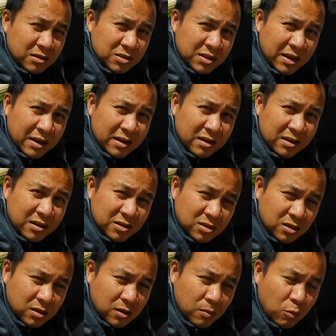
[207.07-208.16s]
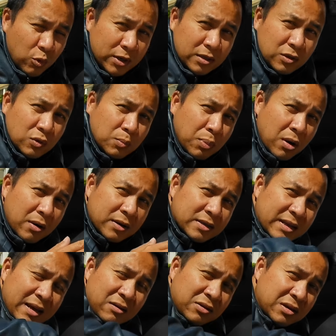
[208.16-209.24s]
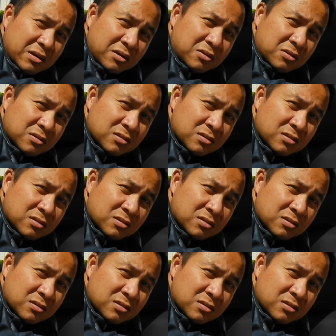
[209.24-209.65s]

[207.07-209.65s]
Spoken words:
stand is when you park downhill,